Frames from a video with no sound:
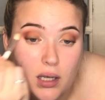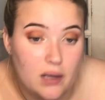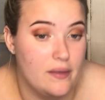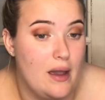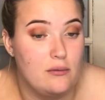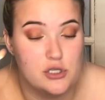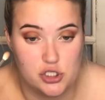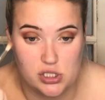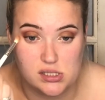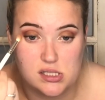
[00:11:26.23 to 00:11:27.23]
And that was
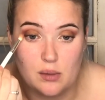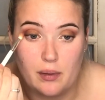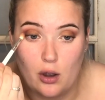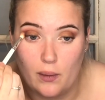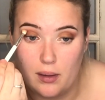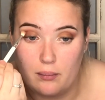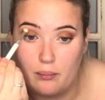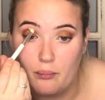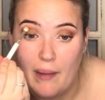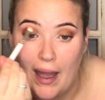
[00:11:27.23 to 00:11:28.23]
just the Poet
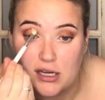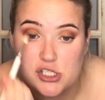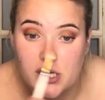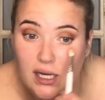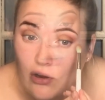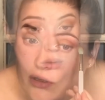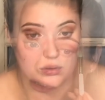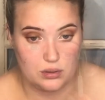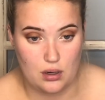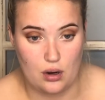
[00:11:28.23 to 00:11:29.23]
matte shade
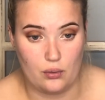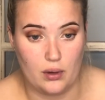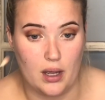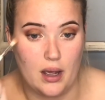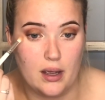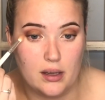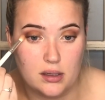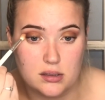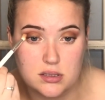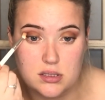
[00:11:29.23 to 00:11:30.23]
also.
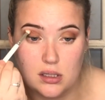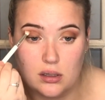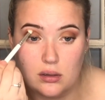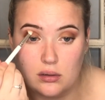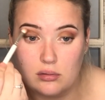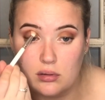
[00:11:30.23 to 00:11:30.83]
Okay, so